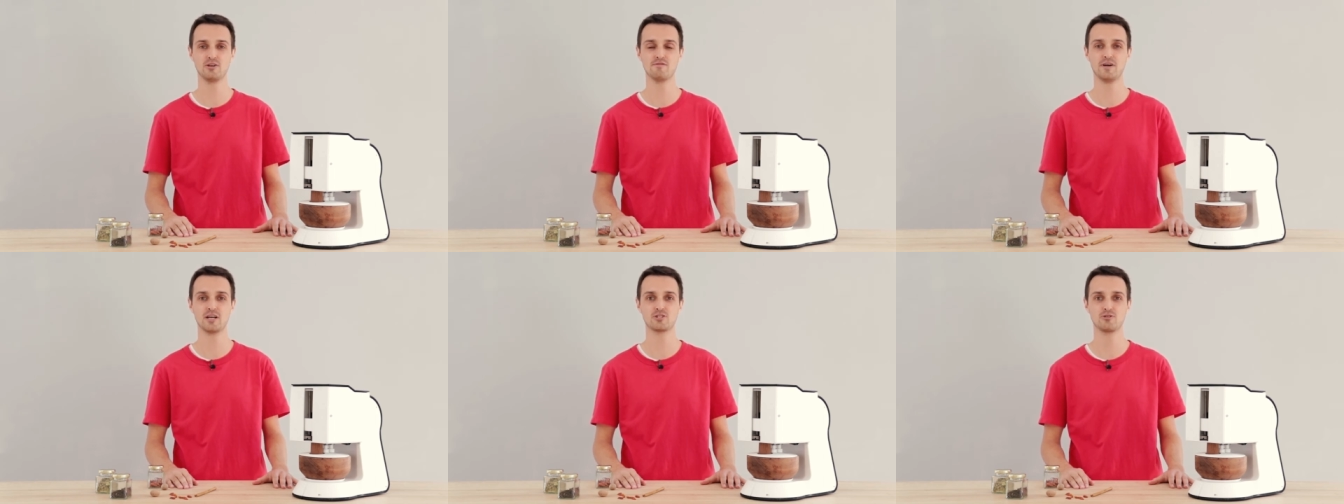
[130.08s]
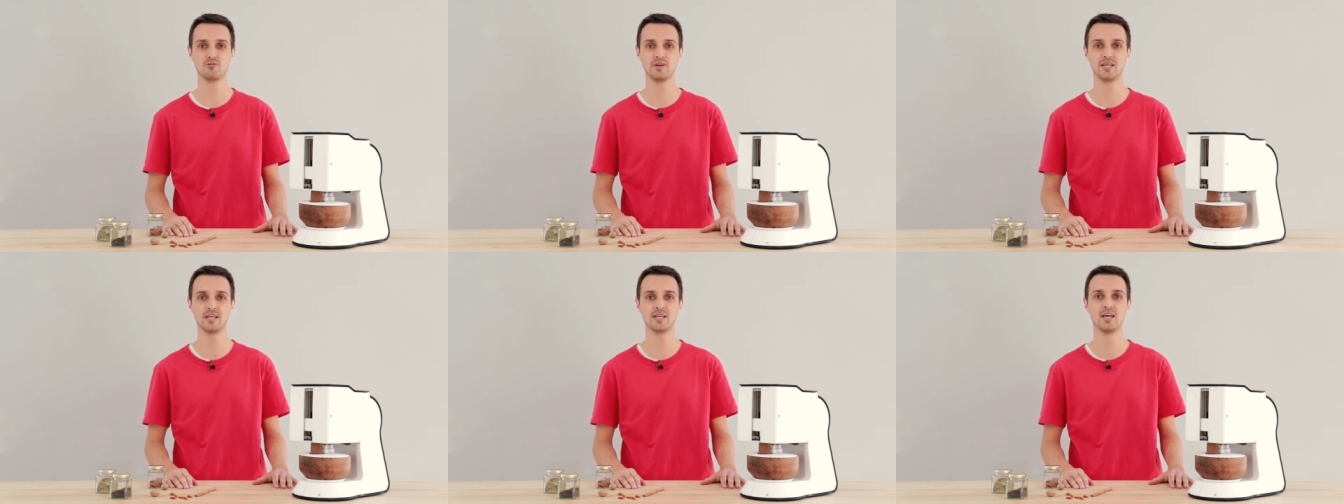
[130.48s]

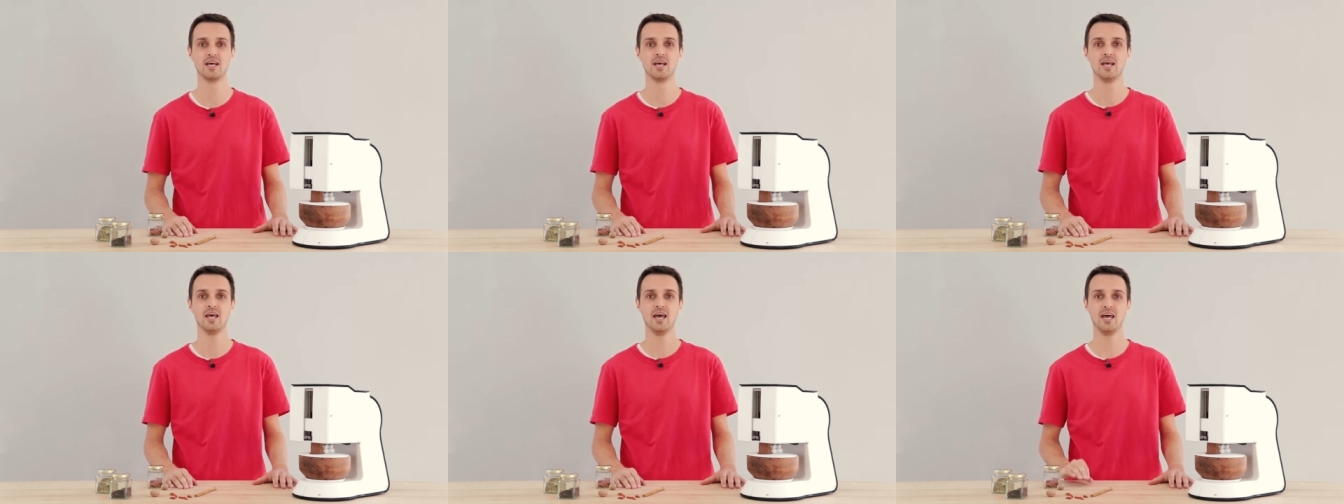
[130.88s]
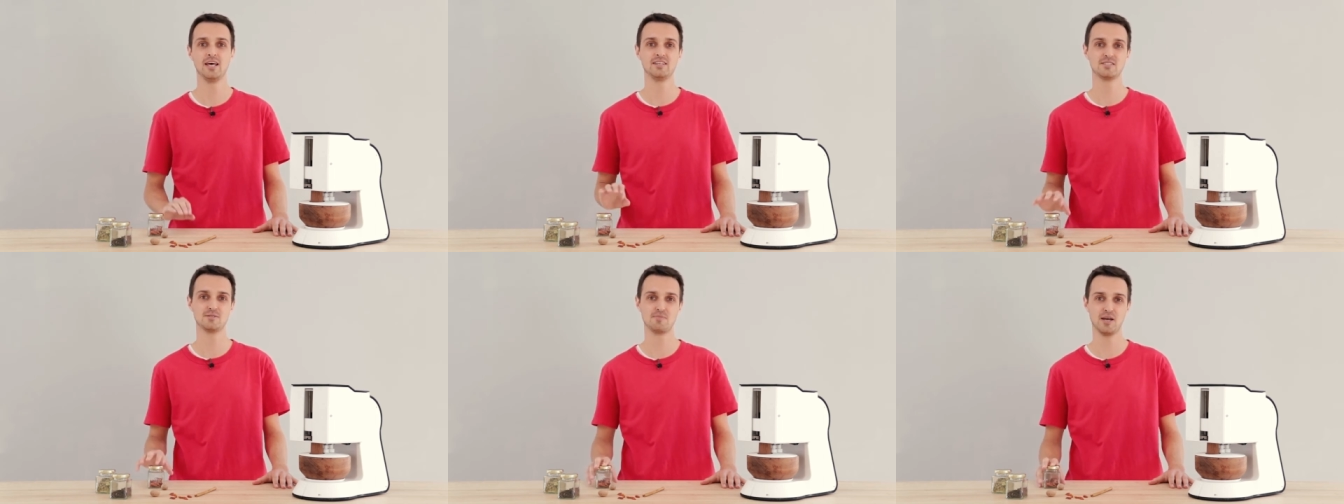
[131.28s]
manufacturing
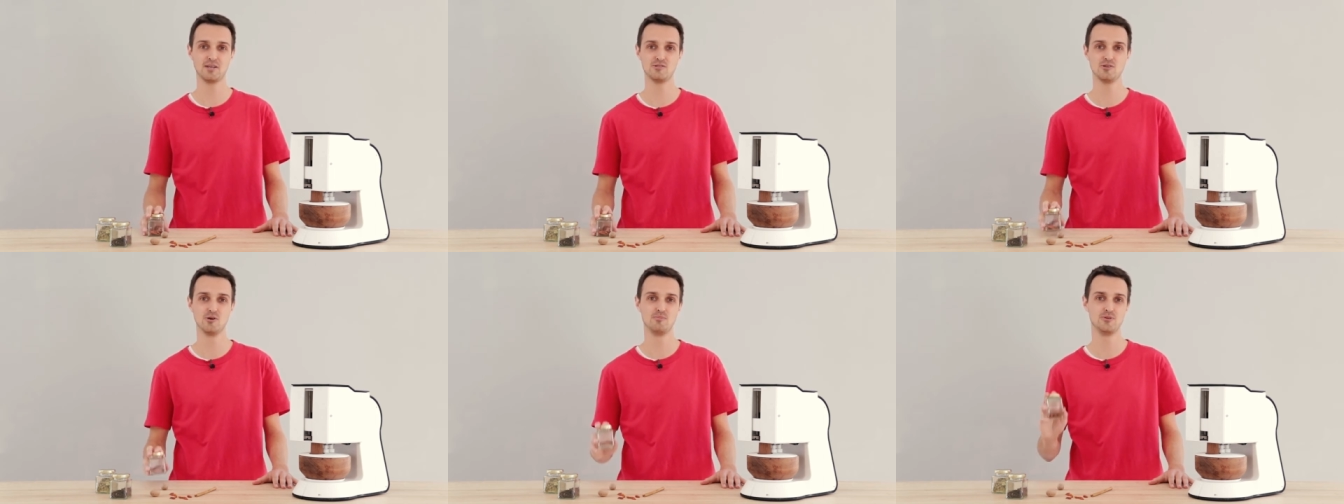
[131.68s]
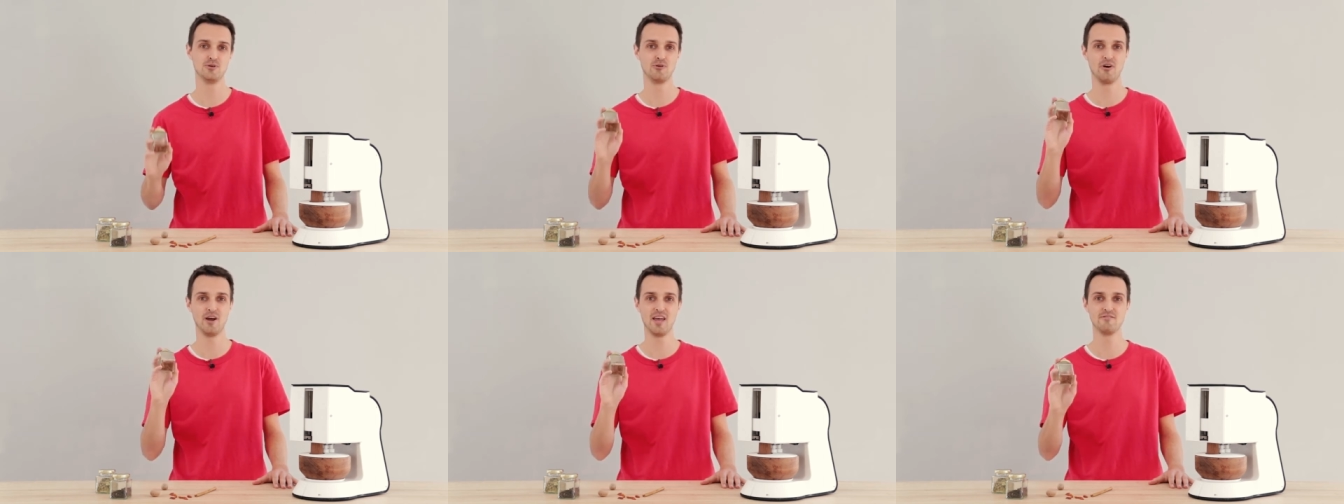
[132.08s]
and spice up
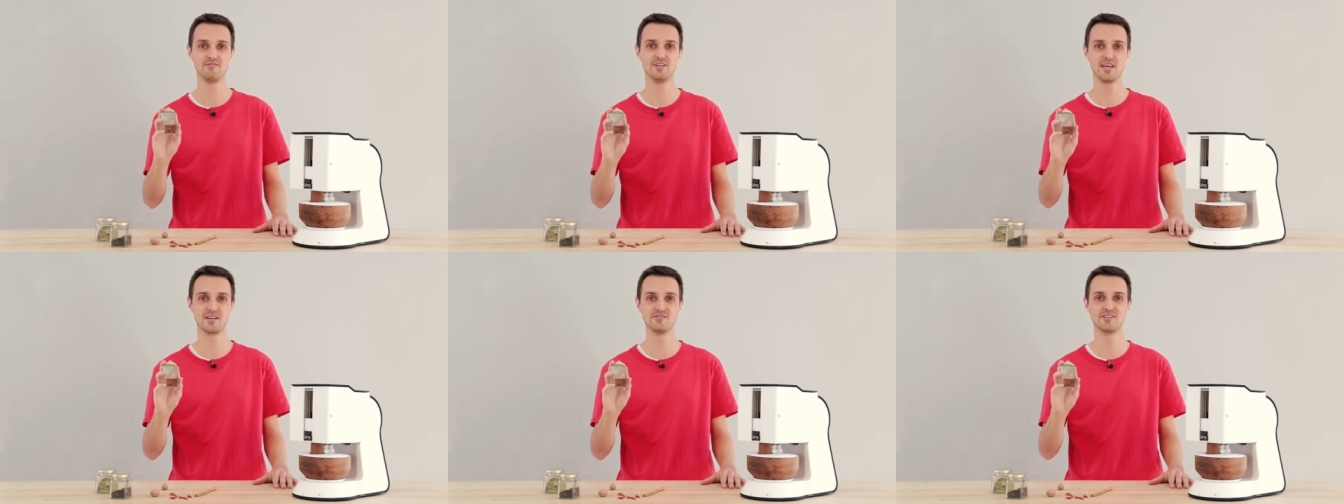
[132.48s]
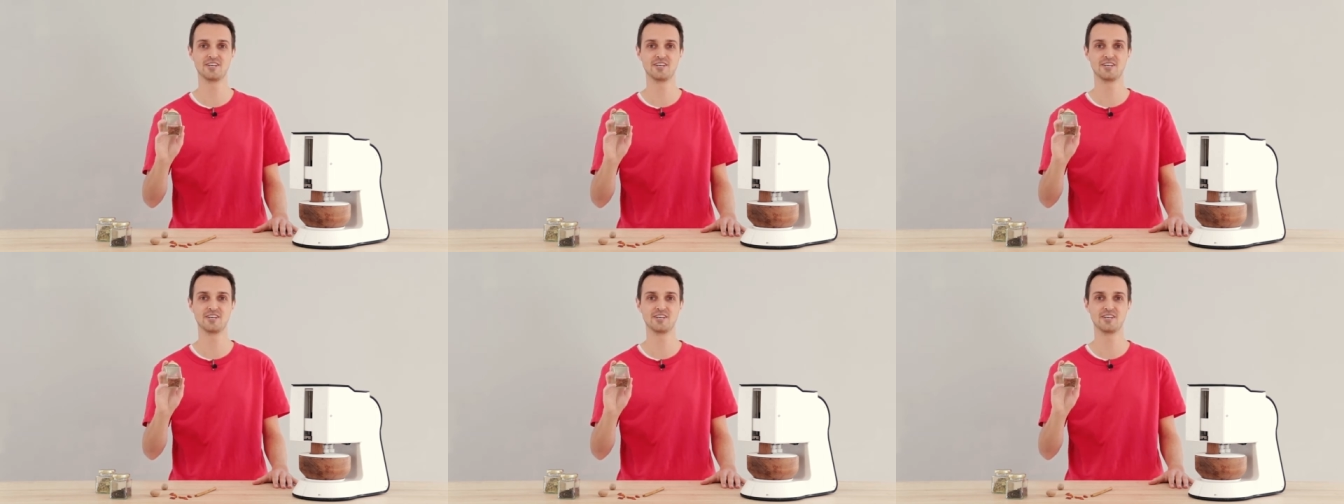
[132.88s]
your everyday